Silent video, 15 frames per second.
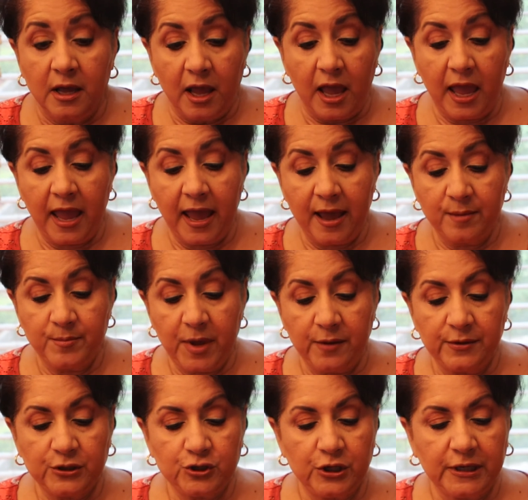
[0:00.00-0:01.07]
and
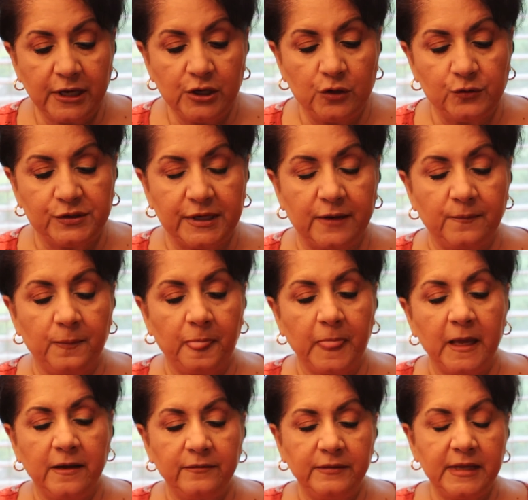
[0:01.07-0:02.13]
maybe she can use it.
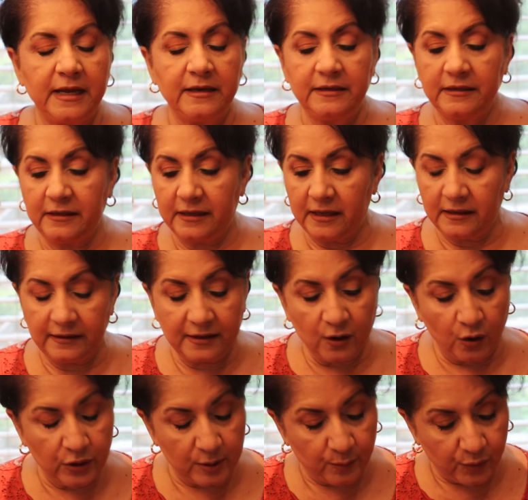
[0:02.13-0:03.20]
Then,
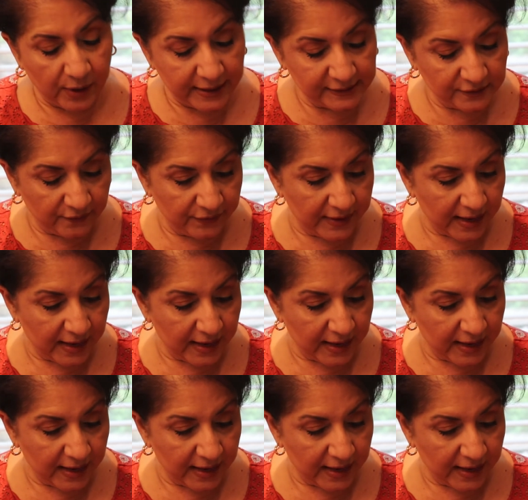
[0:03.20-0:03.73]
the price on